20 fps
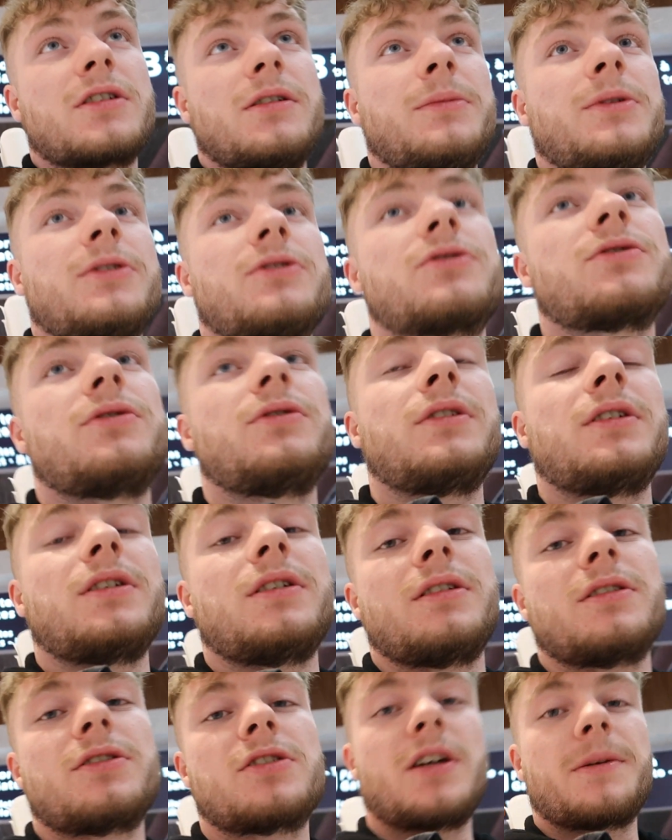coming through
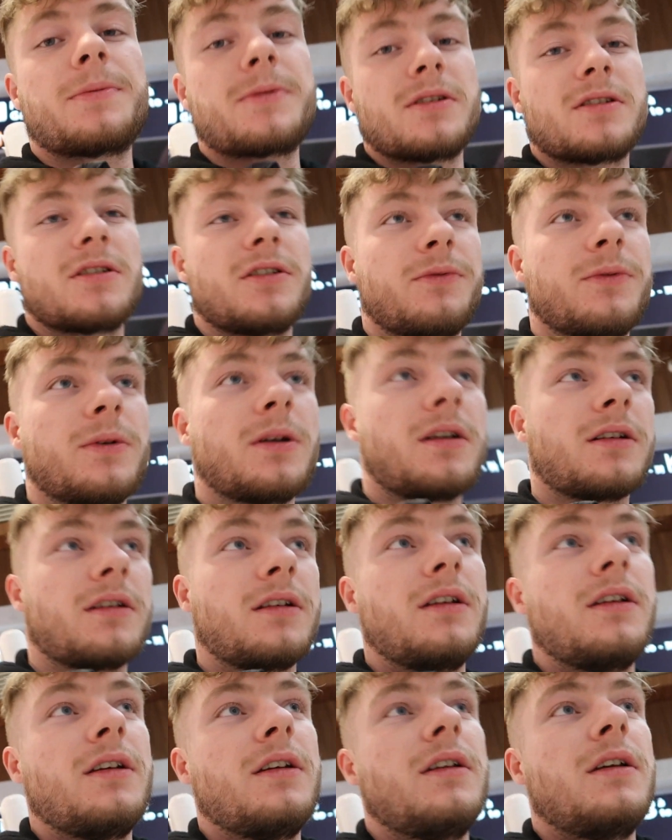the shops and stuff. We
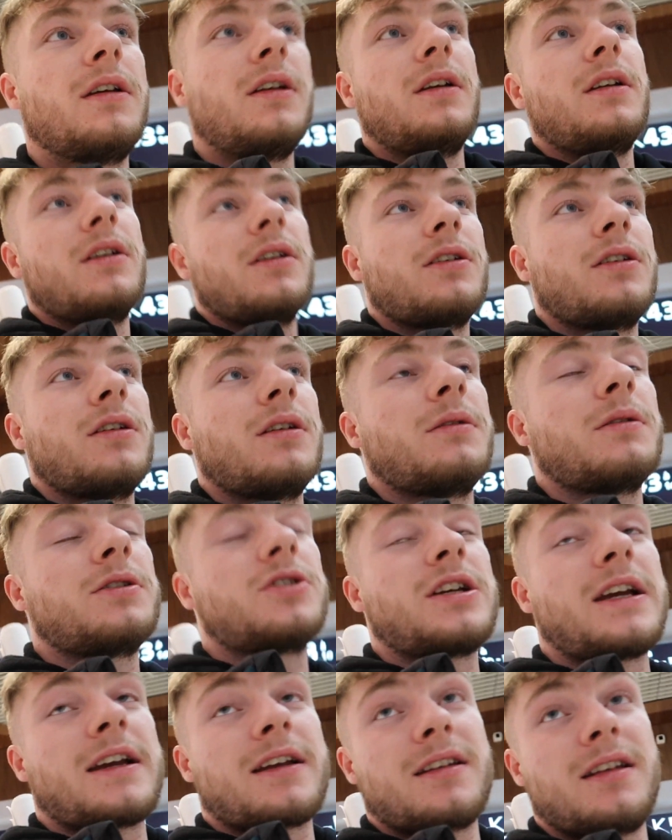got
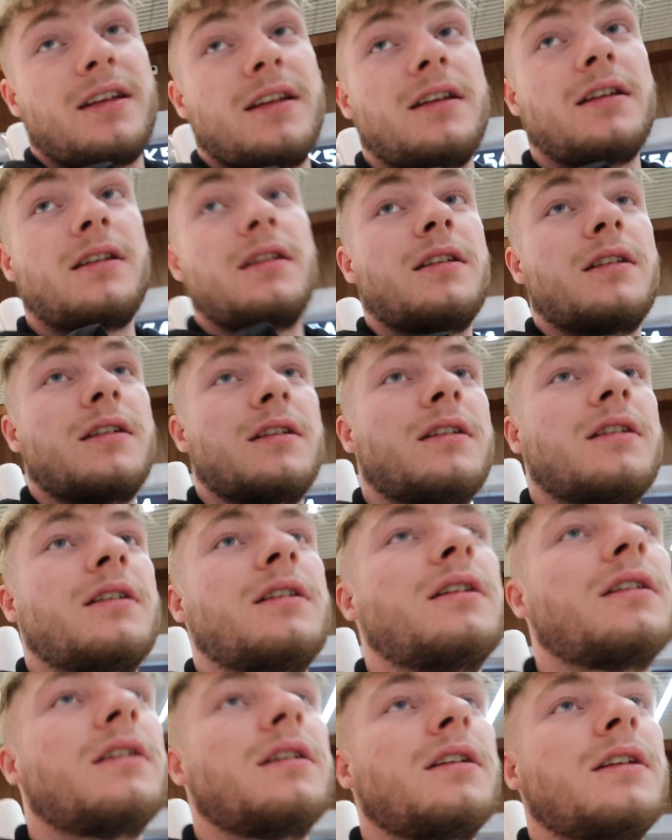checked in,
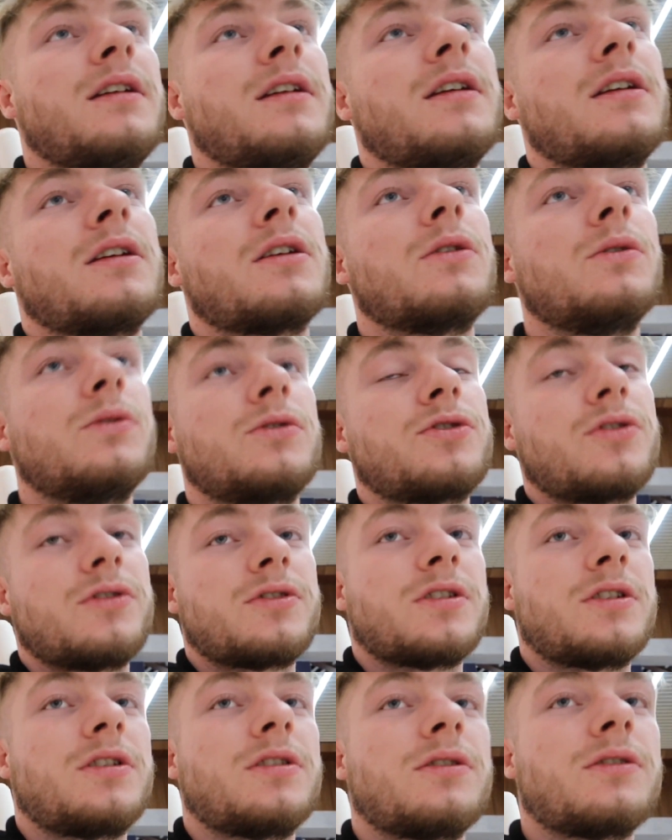going through
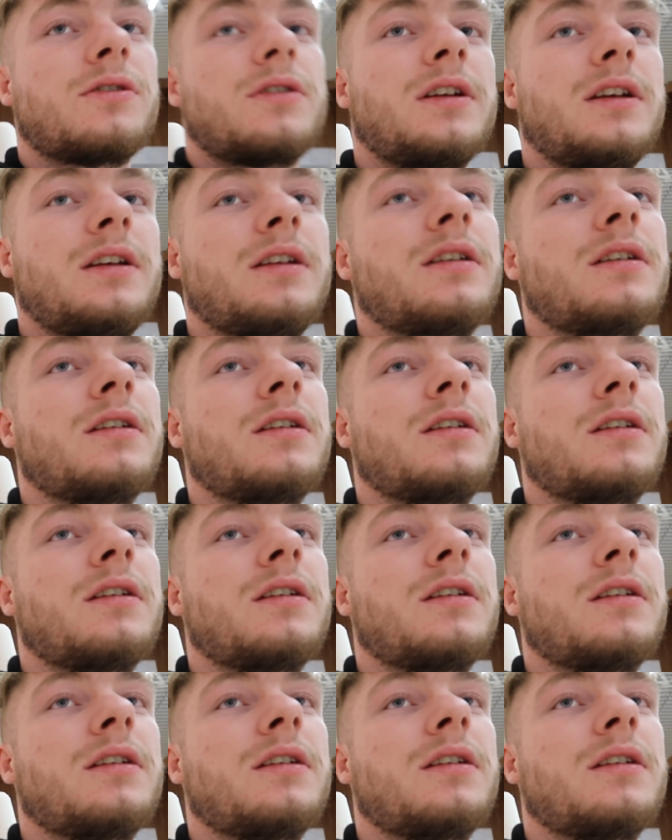security.